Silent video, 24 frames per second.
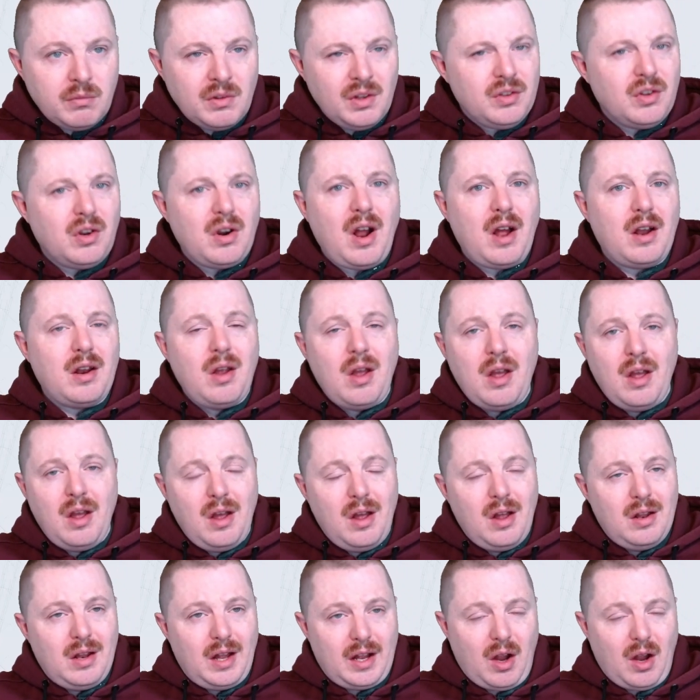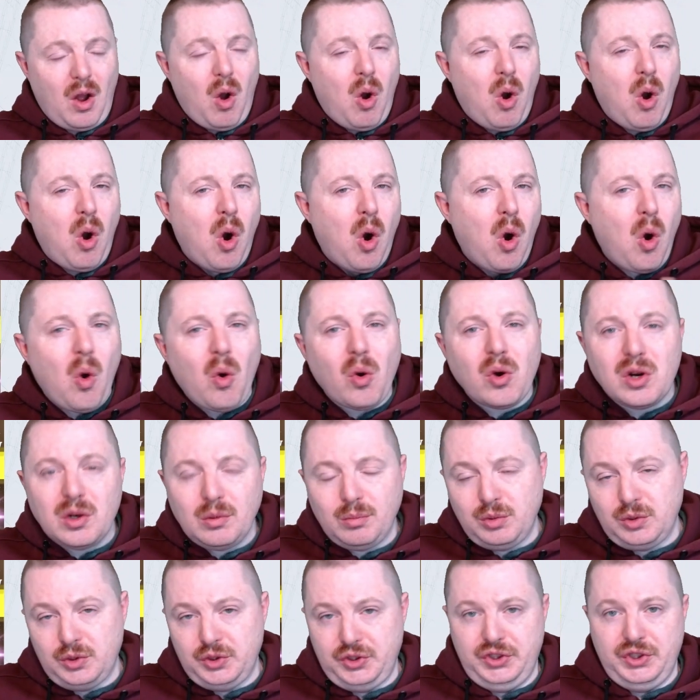They're not like
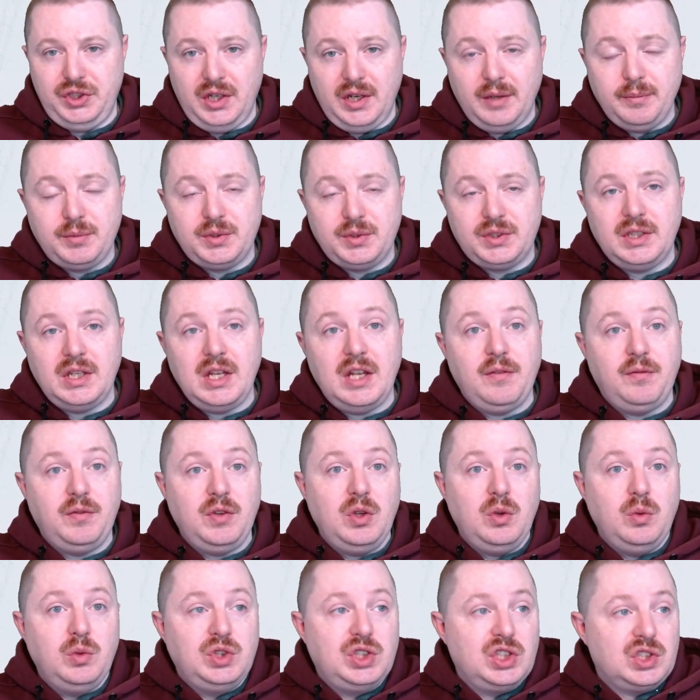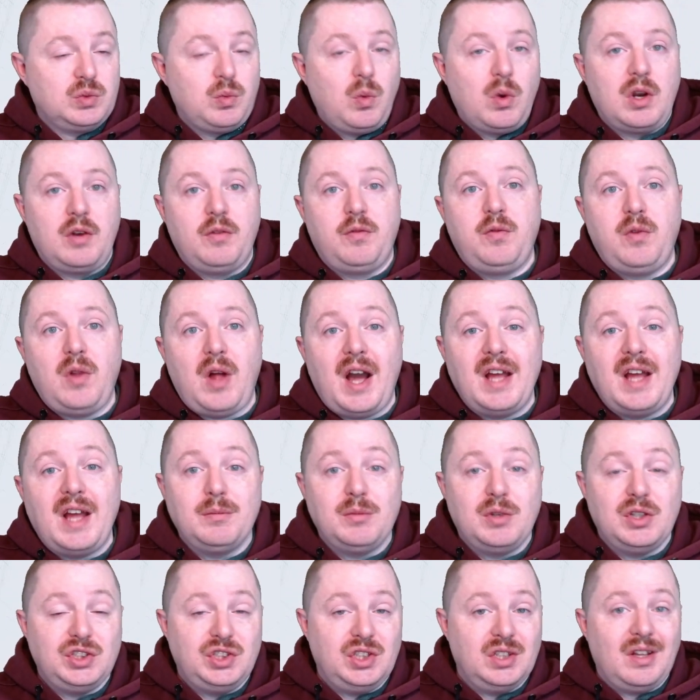horrible ships if you just want to fly them
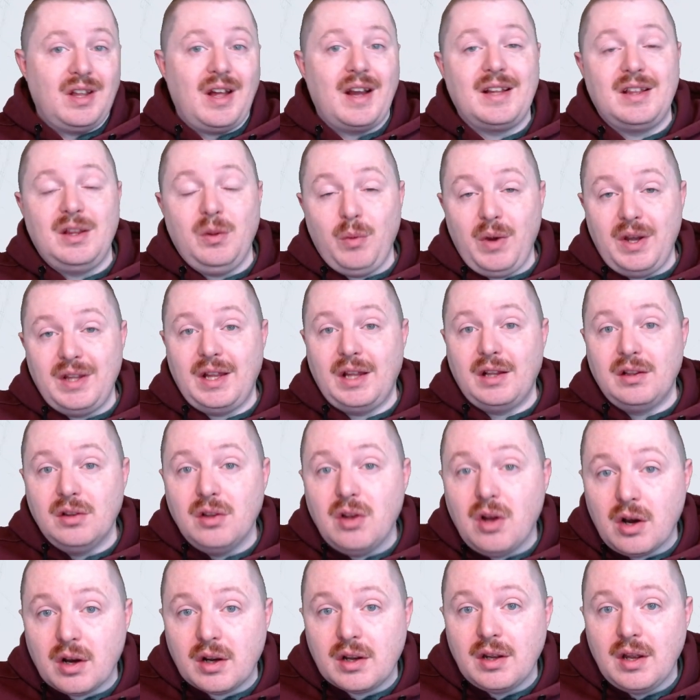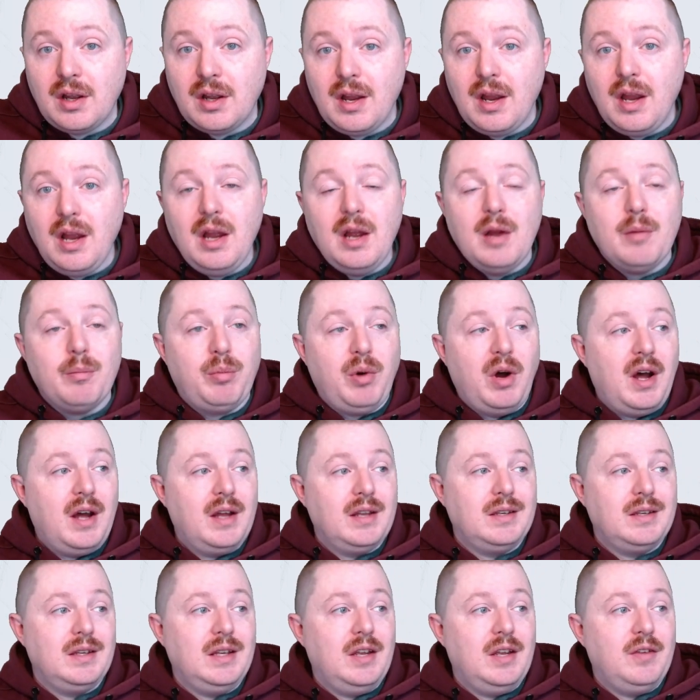because you like the way they look.
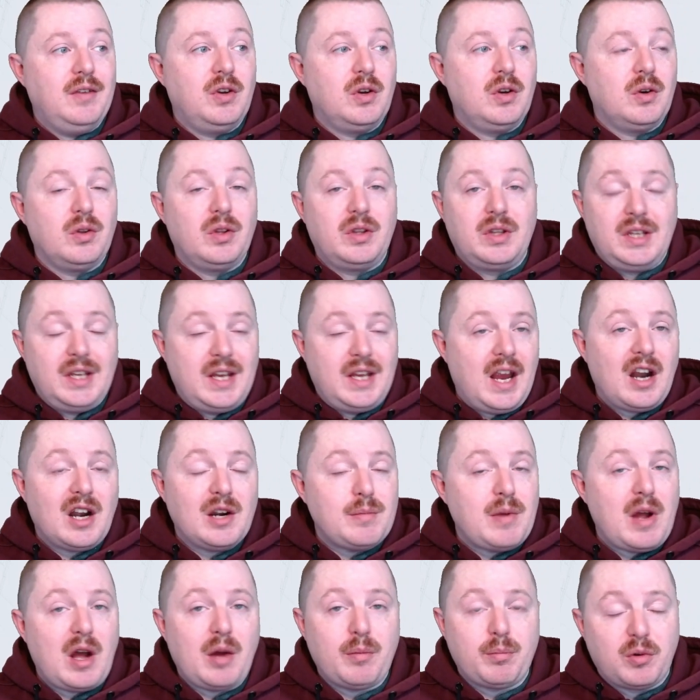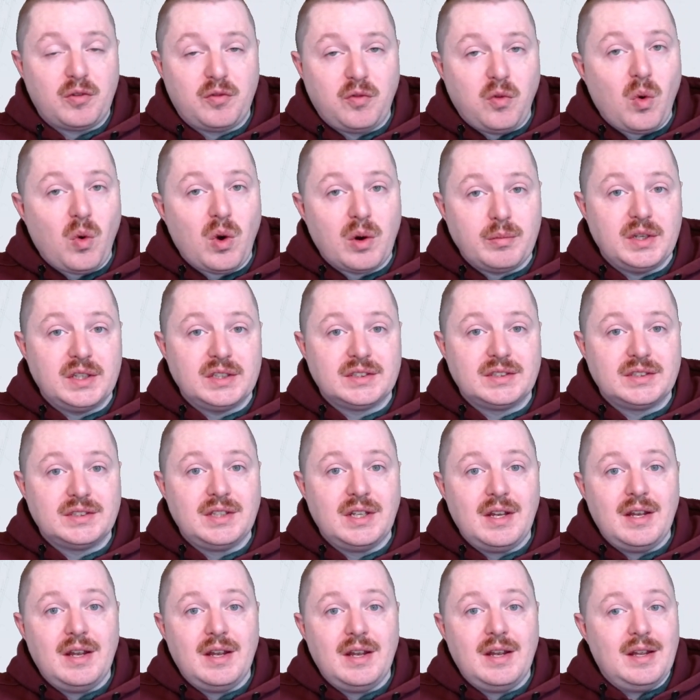But if you care about performance,
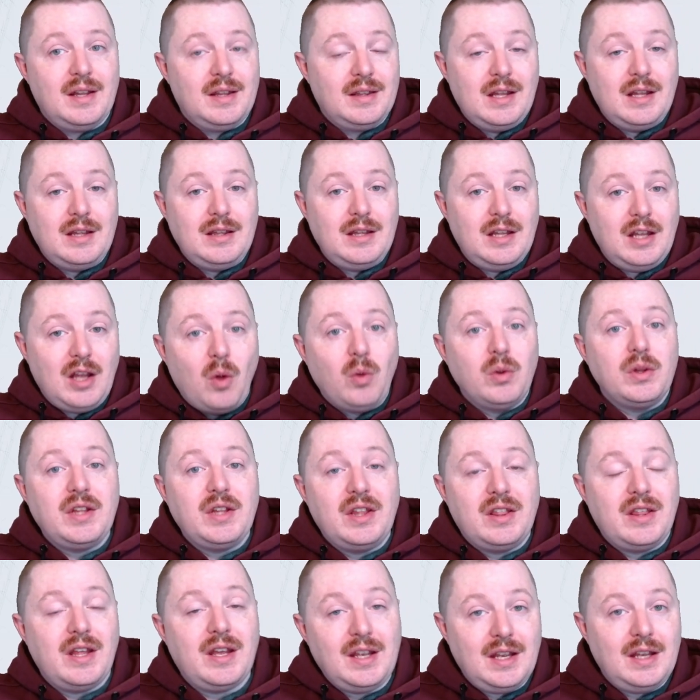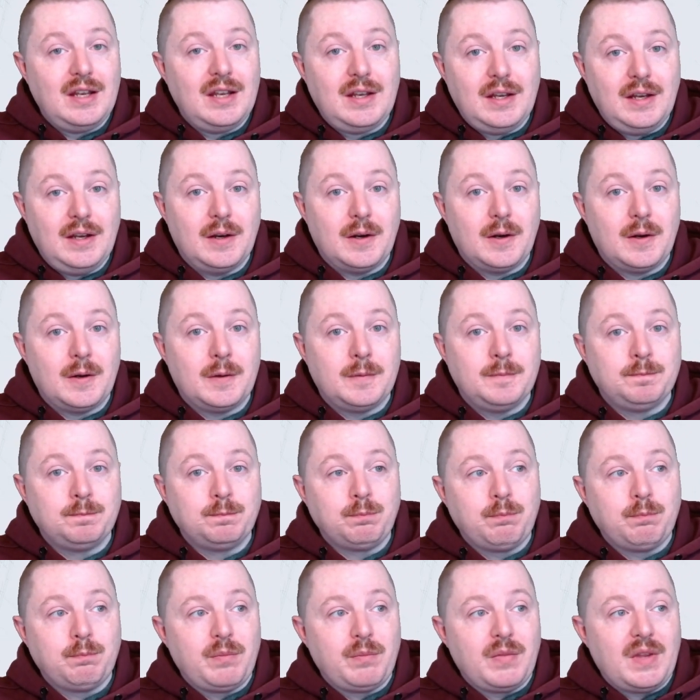then the only thing in here
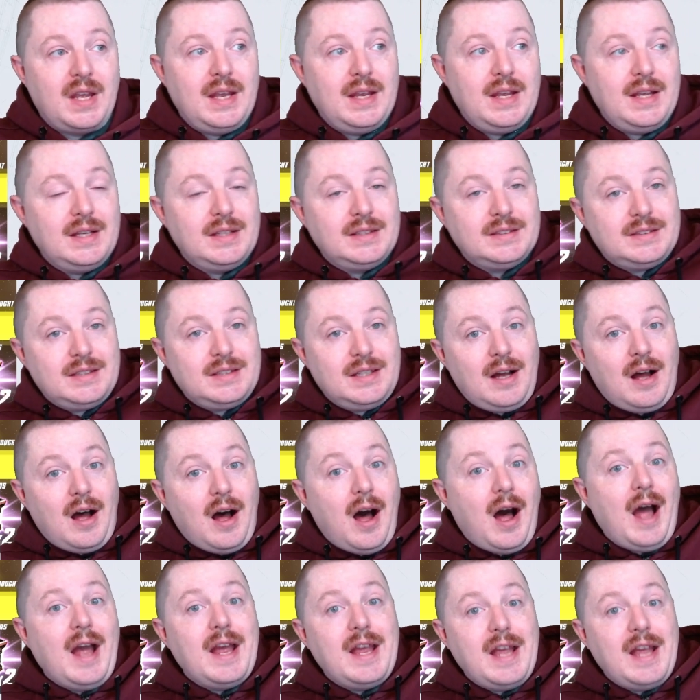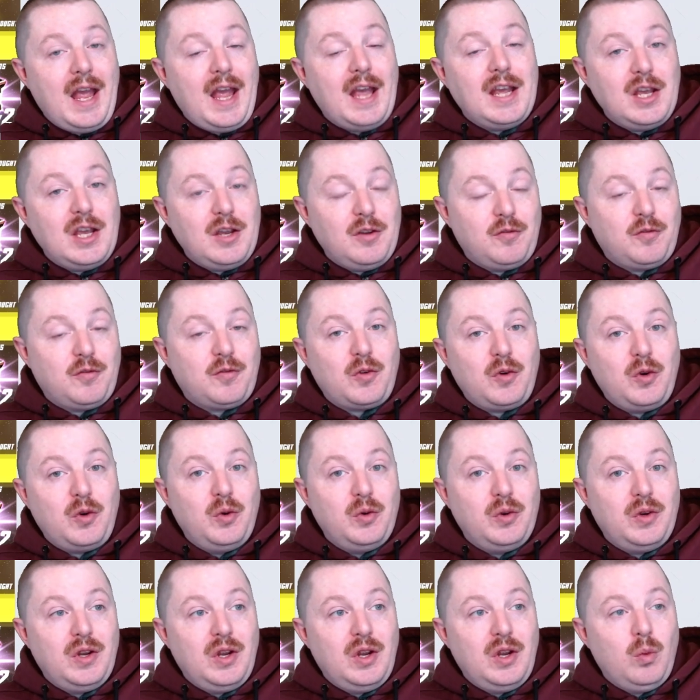is high-hanging
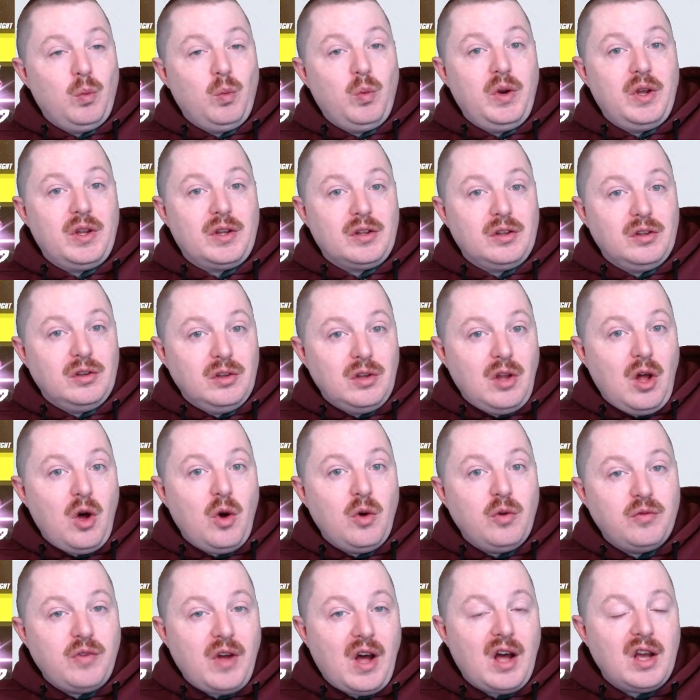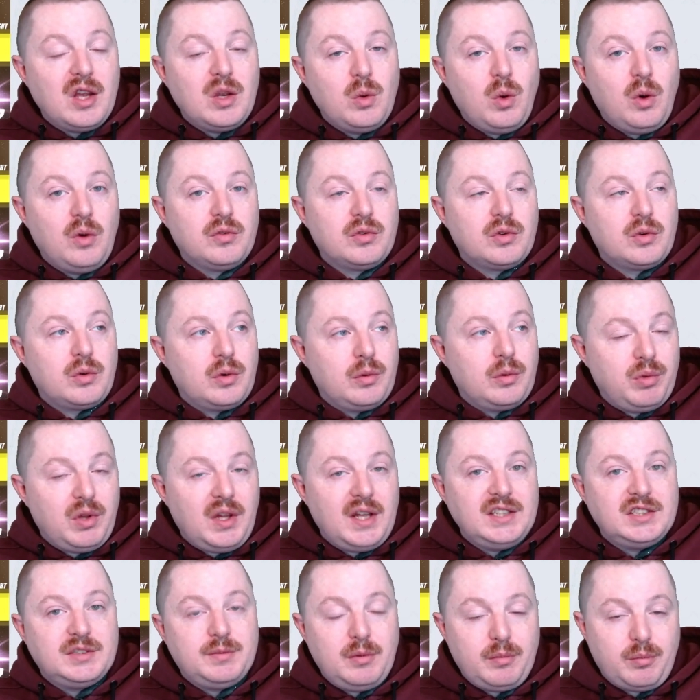fruit with low value over
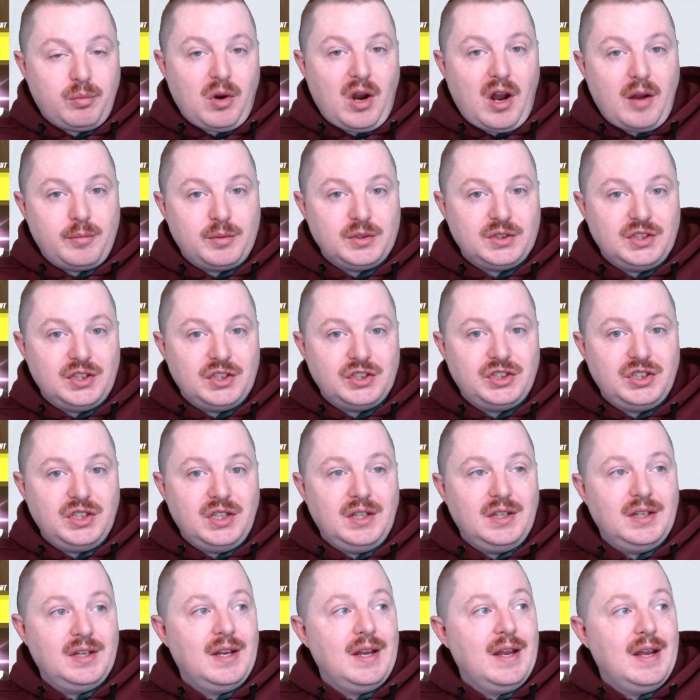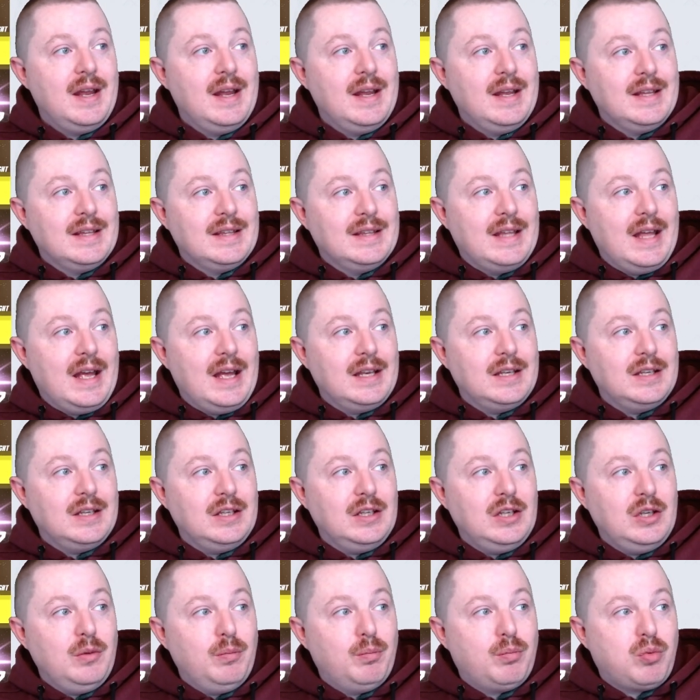replacement proposition that
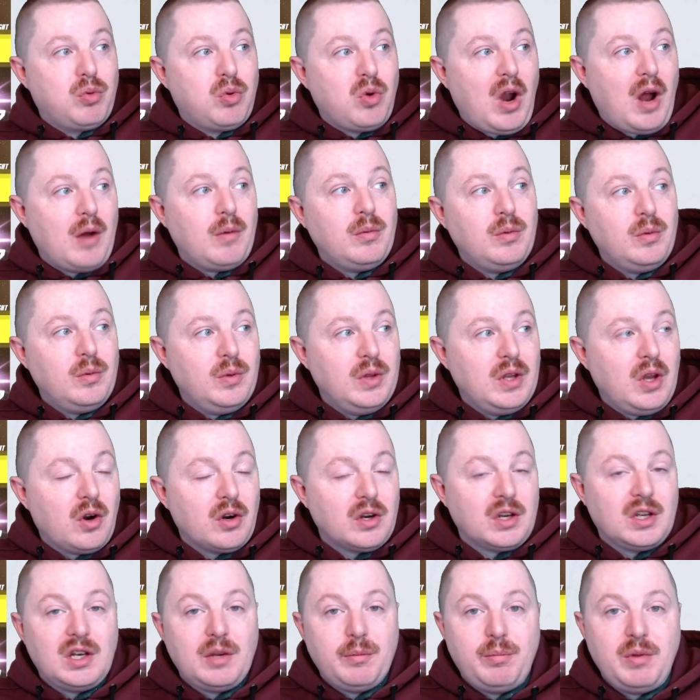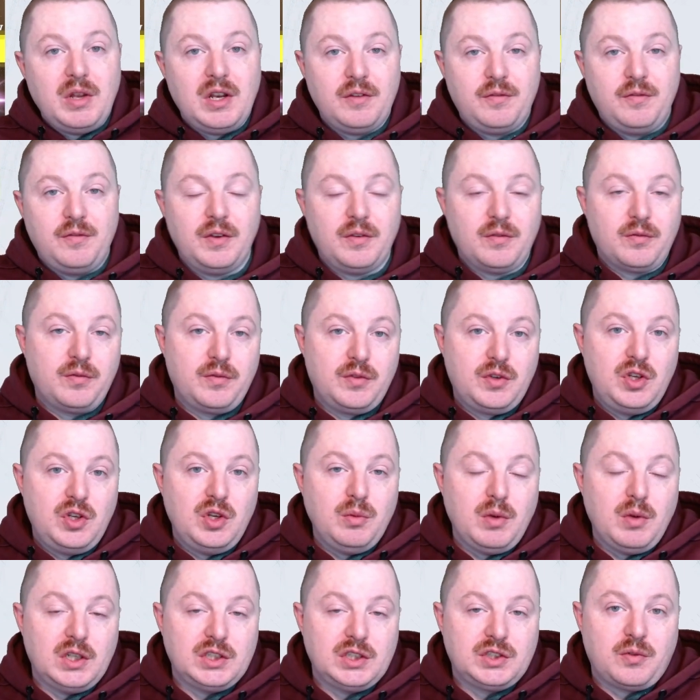you probably aren't going to benefit too
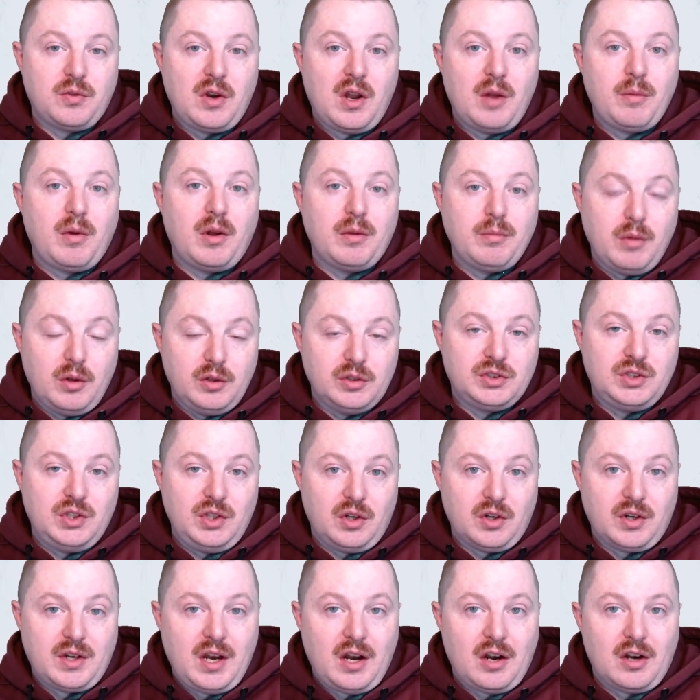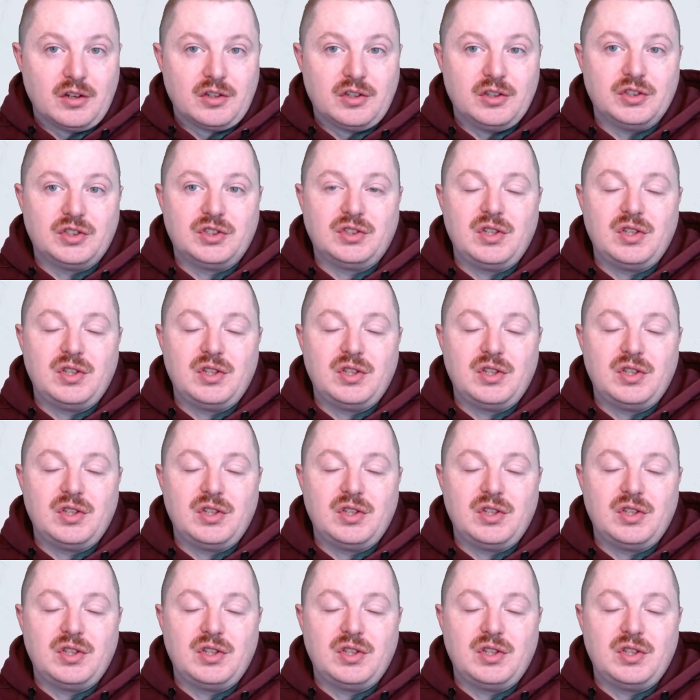much from on most of your characters.